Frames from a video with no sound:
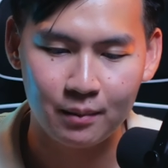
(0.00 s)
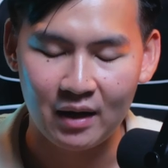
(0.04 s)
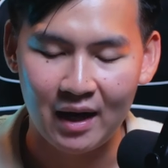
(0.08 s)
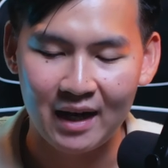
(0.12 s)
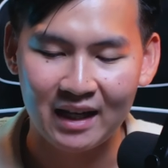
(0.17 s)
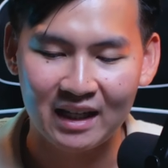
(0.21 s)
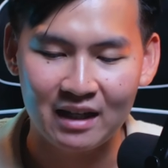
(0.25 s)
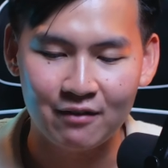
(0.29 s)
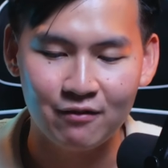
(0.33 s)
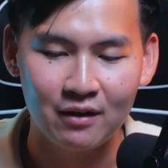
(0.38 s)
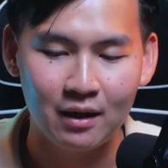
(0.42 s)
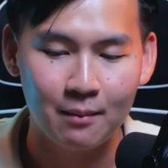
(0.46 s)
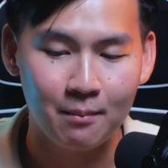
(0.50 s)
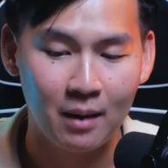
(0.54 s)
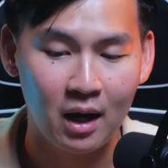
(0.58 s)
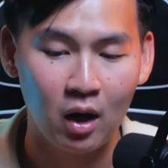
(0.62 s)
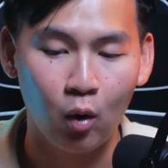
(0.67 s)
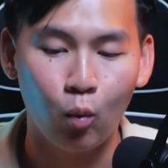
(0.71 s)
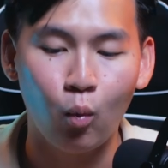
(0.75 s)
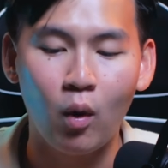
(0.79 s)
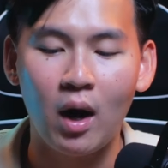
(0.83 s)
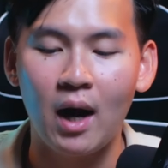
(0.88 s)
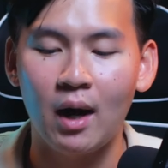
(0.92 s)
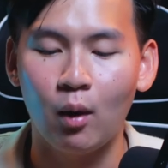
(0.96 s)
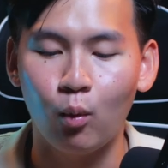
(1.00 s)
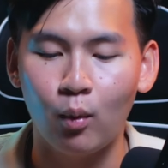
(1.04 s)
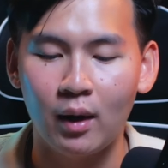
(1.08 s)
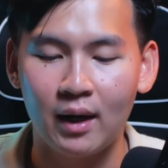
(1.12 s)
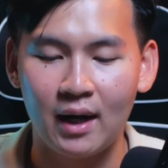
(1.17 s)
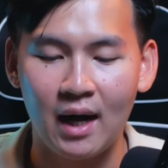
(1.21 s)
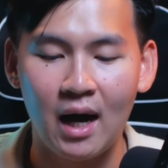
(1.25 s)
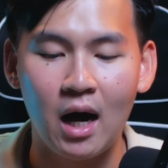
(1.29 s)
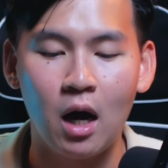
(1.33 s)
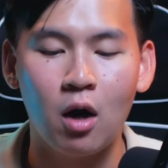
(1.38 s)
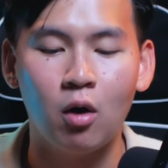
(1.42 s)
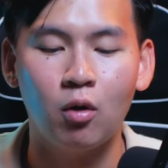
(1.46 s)
I give it my why, what,
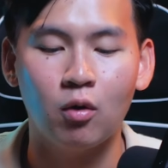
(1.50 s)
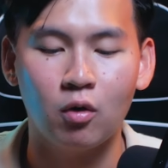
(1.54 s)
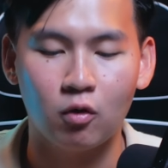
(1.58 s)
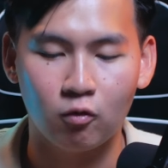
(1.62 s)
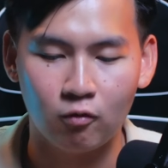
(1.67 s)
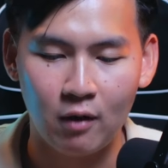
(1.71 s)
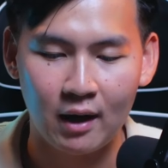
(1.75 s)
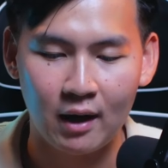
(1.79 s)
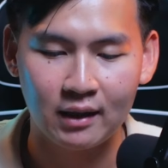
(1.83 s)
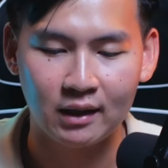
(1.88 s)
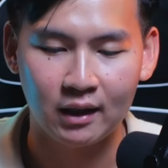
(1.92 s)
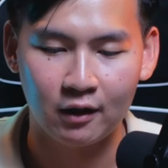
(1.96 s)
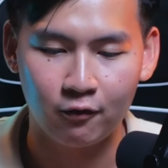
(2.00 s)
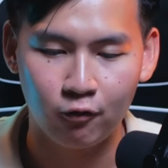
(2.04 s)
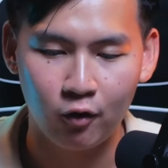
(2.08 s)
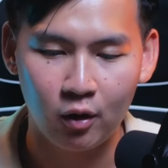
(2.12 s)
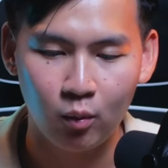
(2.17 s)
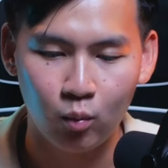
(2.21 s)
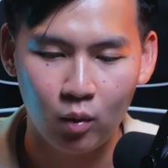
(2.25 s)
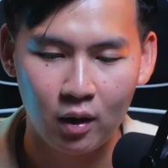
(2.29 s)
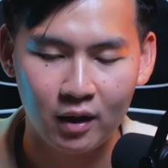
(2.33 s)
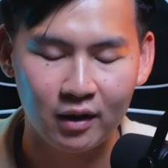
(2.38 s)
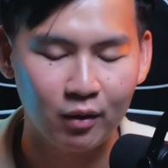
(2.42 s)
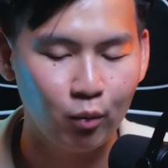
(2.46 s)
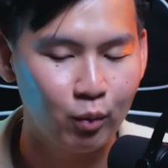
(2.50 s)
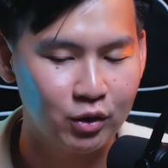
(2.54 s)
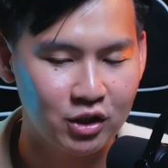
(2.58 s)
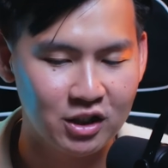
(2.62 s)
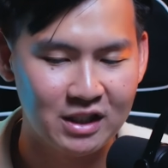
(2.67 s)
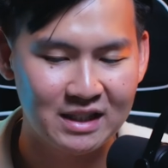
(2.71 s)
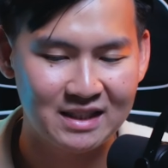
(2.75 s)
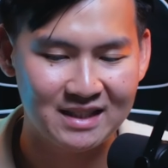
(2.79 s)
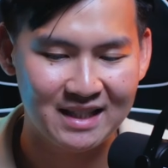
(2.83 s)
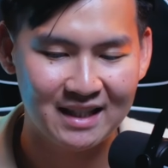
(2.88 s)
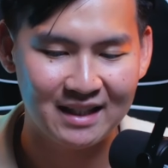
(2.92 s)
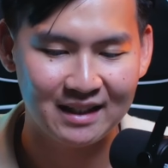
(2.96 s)
how writing framework, which is
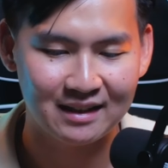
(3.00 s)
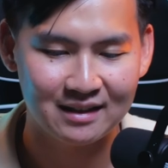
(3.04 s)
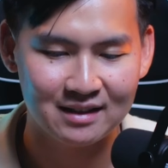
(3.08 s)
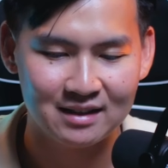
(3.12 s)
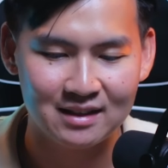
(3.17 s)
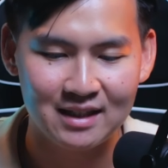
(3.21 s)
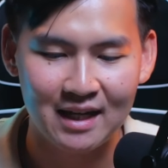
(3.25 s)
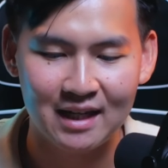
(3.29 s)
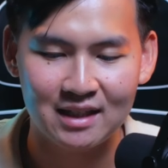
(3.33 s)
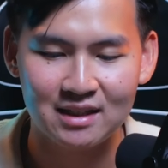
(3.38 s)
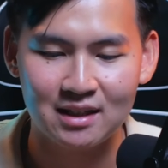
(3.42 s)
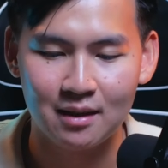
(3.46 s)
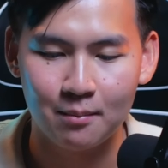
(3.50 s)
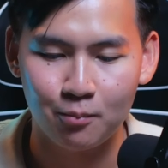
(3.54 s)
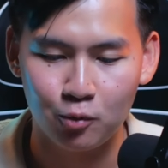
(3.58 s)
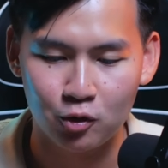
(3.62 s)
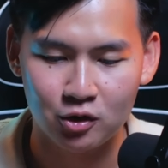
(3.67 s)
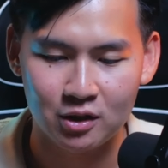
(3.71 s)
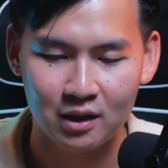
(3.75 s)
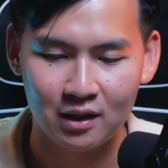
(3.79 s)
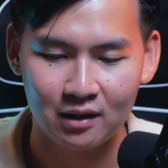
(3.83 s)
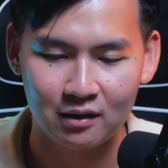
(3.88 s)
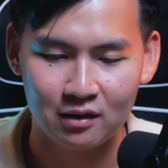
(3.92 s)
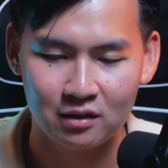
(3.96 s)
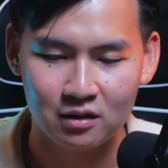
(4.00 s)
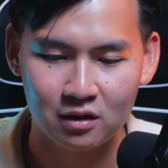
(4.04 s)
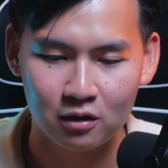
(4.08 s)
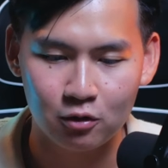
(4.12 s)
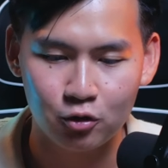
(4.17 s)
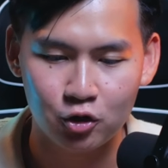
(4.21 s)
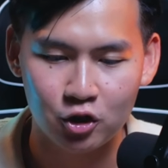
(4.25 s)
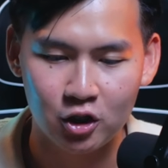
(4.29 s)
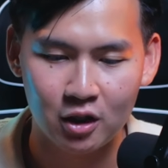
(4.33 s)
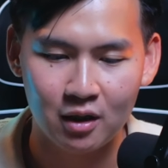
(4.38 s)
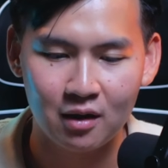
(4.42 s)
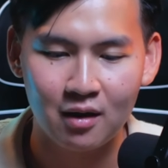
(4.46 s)
setting the stakes, presenting the
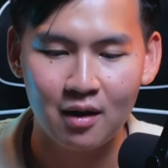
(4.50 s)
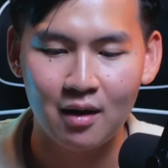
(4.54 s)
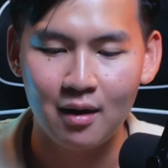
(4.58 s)
solution,